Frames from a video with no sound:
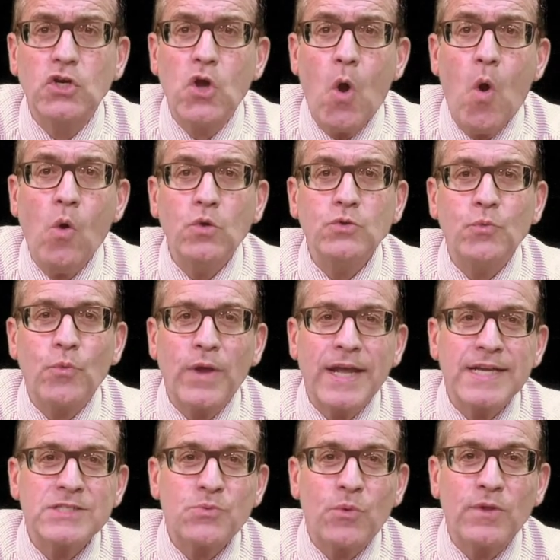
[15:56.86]
Gold
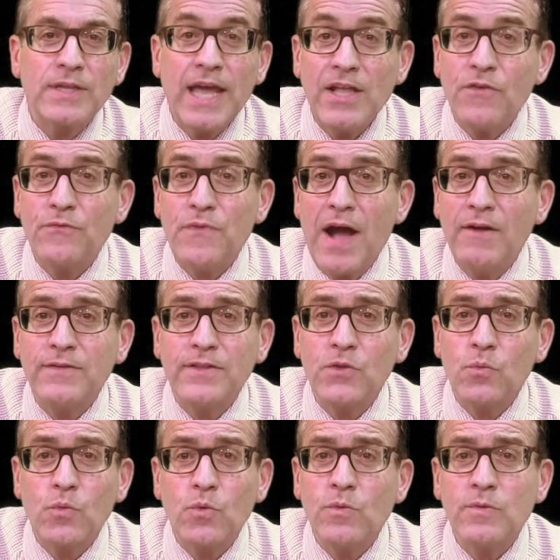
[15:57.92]
rings were later found in
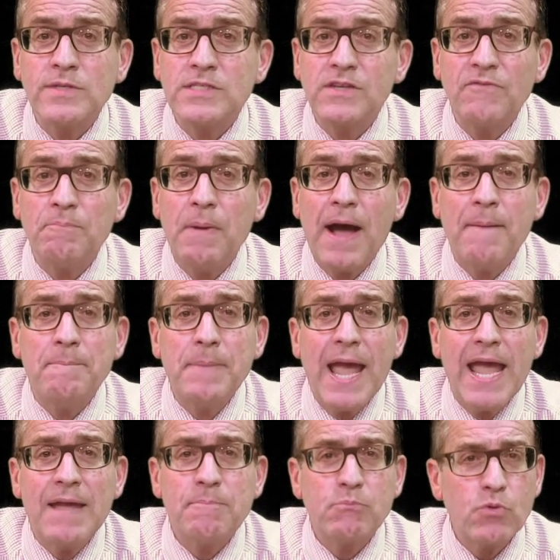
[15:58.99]
the ruins of
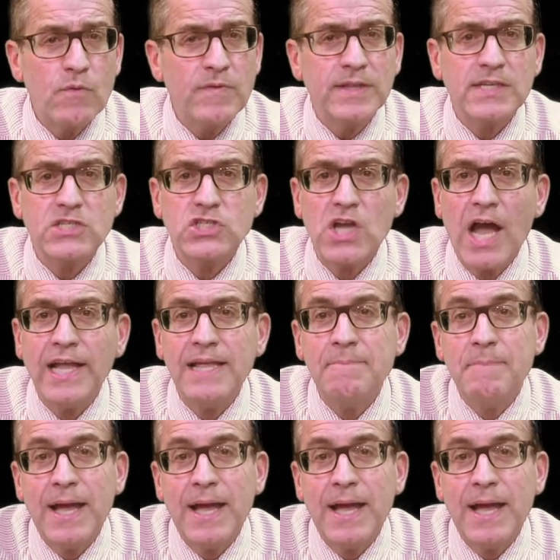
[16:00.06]
Pompeii, proving the shiny